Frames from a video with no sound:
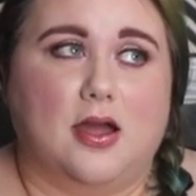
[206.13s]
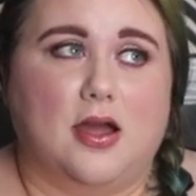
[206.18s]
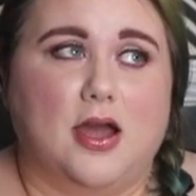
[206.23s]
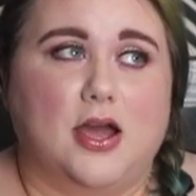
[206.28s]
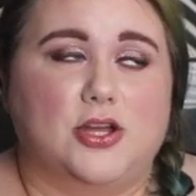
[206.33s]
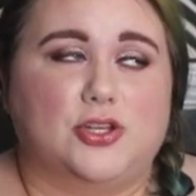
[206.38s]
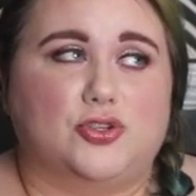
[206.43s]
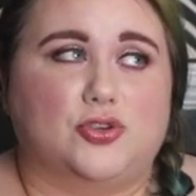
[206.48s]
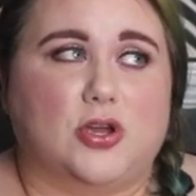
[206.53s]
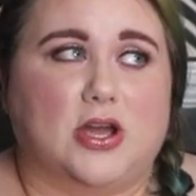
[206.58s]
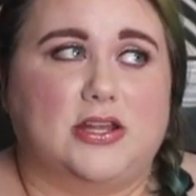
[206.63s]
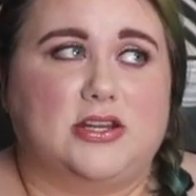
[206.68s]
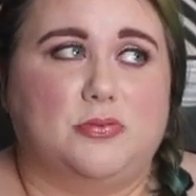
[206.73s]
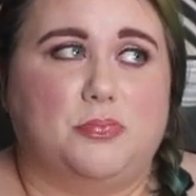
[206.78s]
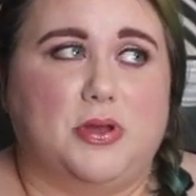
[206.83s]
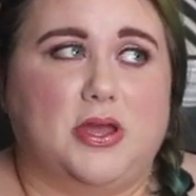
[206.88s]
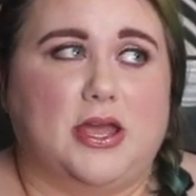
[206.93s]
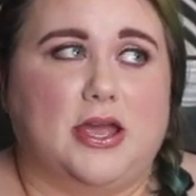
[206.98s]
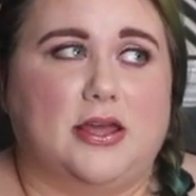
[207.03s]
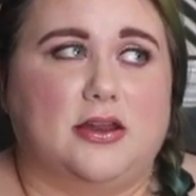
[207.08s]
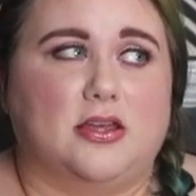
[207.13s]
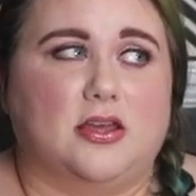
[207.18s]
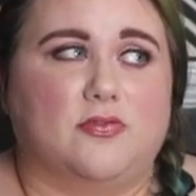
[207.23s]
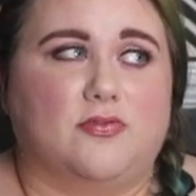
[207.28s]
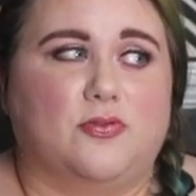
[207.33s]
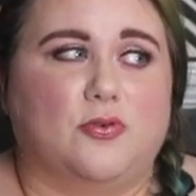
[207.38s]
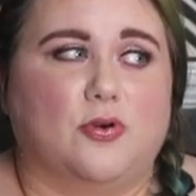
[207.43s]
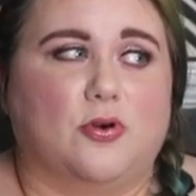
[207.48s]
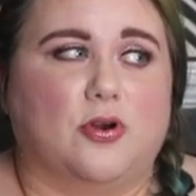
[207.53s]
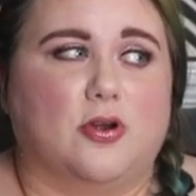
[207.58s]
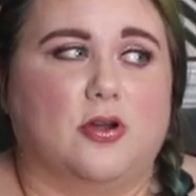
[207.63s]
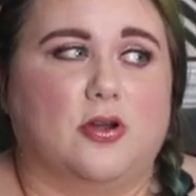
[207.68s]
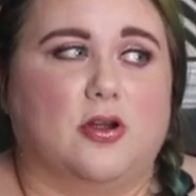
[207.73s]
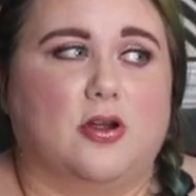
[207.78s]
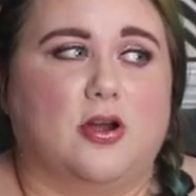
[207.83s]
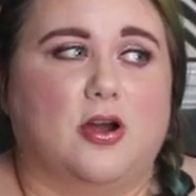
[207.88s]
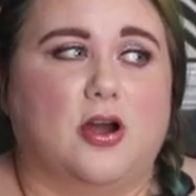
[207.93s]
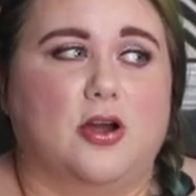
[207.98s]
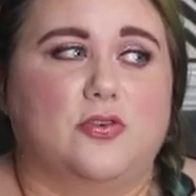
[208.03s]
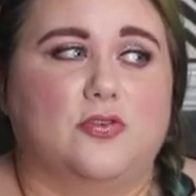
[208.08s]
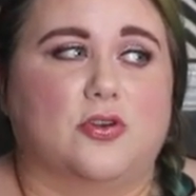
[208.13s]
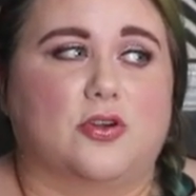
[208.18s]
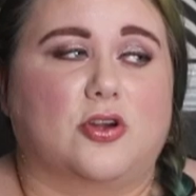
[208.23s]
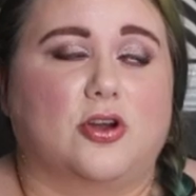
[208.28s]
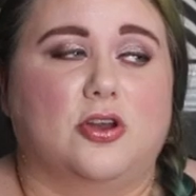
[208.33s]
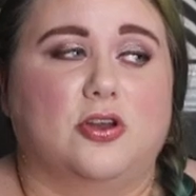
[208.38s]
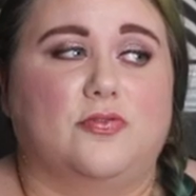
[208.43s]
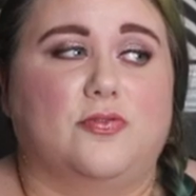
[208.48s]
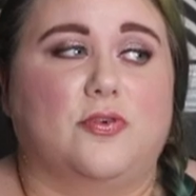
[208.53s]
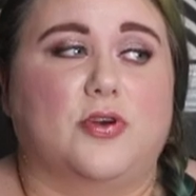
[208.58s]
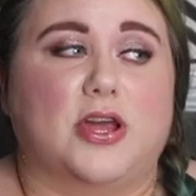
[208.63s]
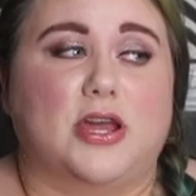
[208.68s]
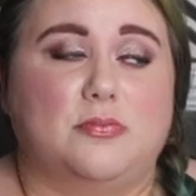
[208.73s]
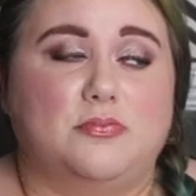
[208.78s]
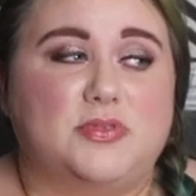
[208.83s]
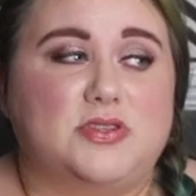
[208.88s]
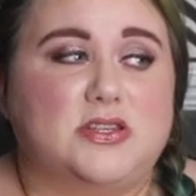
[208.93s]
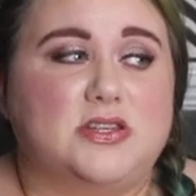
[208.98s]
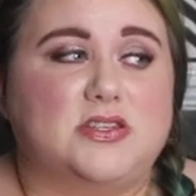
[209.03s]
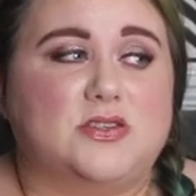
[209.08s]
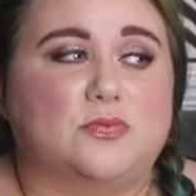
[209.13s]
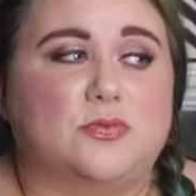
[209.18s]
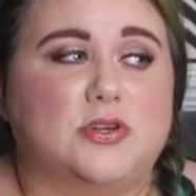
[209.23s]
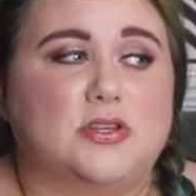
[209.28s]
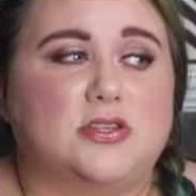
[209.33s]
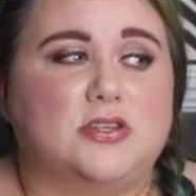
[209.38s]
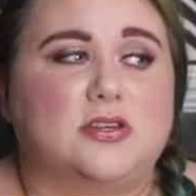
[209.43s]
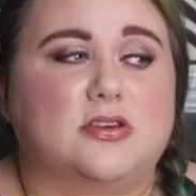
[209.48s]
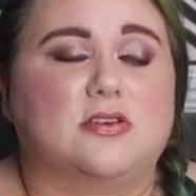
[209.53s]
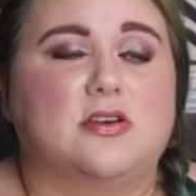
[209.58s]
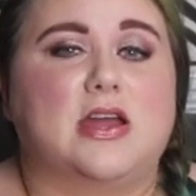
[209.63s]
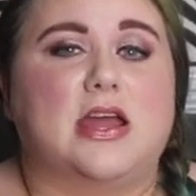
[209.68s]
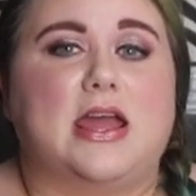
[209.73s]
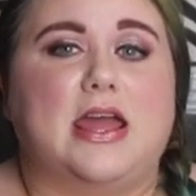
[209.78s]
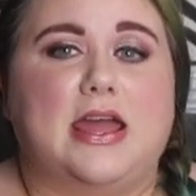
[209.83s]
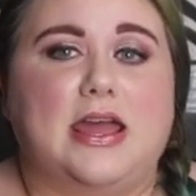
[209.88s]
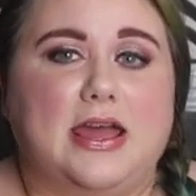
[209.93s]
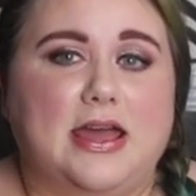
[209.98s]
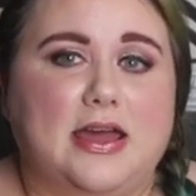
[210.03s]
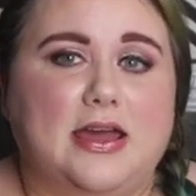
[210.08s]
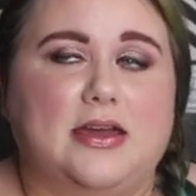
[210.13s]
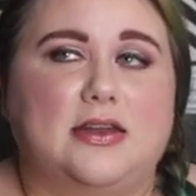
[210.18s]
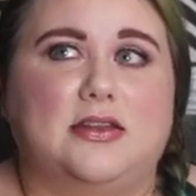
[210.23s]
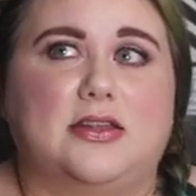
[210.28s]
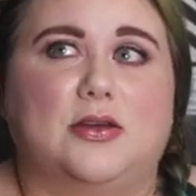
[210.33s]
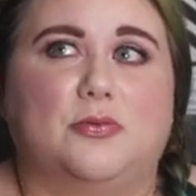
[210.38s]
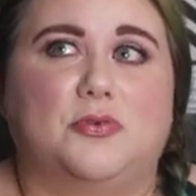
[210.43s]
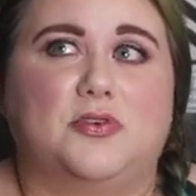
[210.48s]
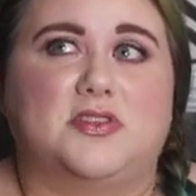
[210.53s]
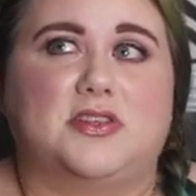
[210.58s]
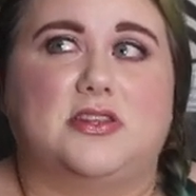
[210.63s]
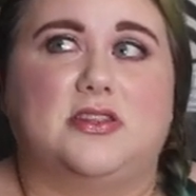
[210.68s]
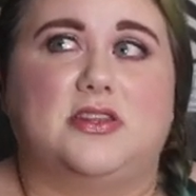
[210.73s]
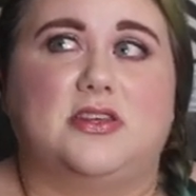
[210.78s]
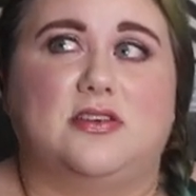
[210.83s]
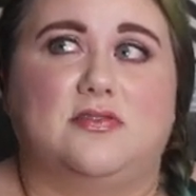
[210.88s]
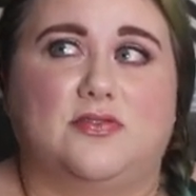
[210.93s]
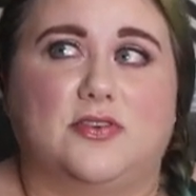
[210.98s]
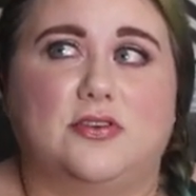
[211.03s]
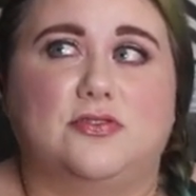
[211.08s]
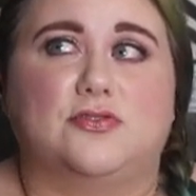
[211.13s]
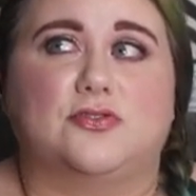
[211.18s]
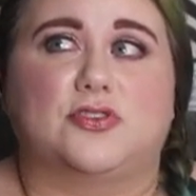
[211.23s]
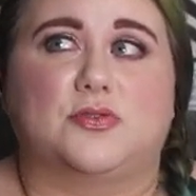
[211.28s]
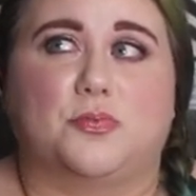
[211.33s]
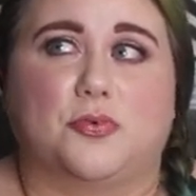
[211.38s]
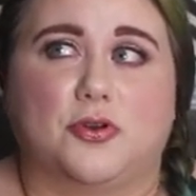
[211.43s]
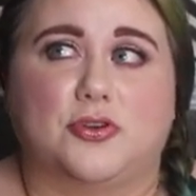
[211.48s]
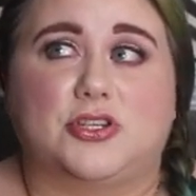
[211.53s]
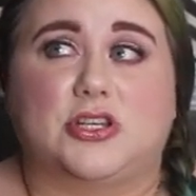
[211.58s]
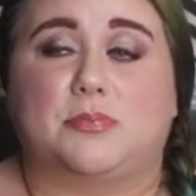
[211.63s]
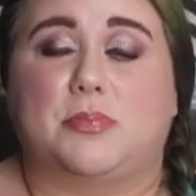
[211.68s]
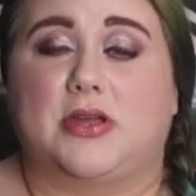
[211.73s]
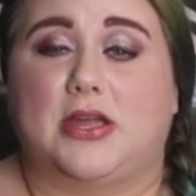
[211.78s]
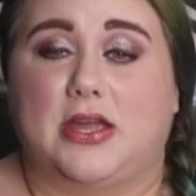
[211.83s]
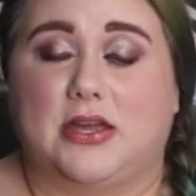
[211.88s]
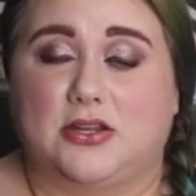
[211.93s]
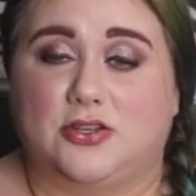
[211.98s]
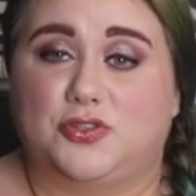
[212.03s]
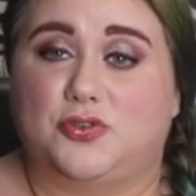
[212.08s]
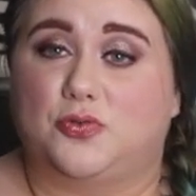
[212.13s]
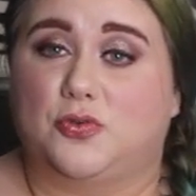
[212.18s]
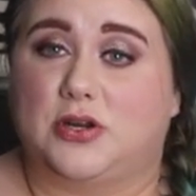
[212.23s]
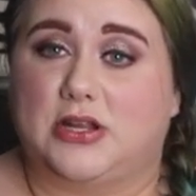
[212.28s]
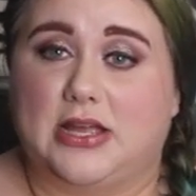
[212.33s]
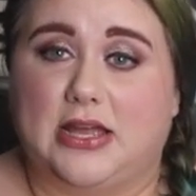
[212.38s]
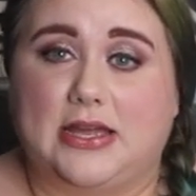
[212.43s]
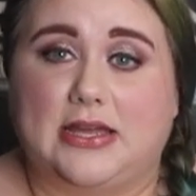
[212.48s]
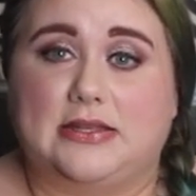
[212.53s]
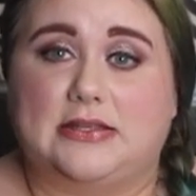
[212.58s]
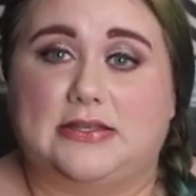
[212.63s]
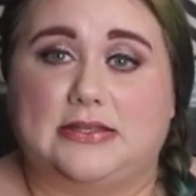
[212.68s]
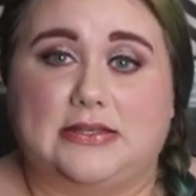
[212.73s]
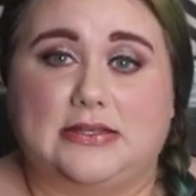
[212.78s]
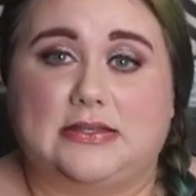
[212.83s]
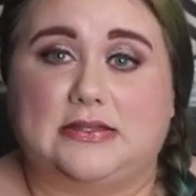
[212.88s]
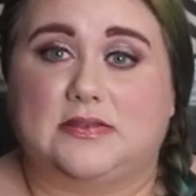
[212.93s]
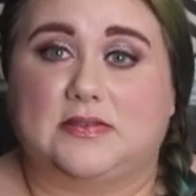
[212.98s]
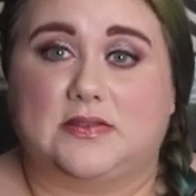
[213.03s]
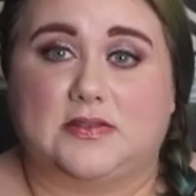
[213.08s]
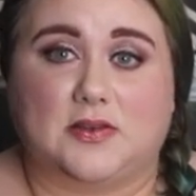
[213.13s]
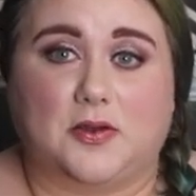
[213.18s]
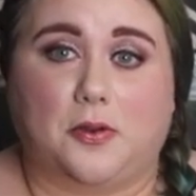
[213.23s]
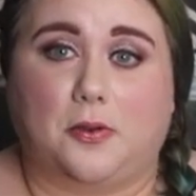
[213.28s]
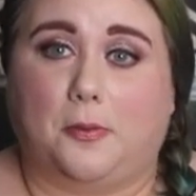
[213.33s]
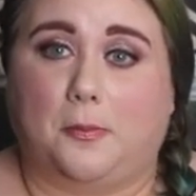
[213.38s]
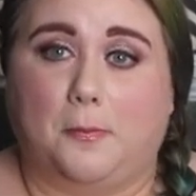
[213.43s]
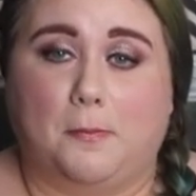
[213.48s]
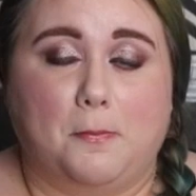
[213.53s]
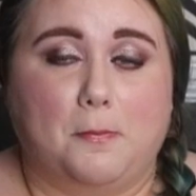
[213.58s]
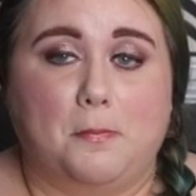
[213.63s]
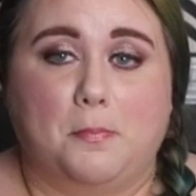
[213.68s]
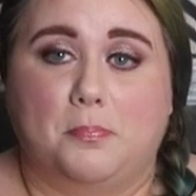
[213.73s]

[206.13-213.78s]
I tried to pan it for 100 Colorful Empties one year, and it was in the Avengers Project Pan in 2018, so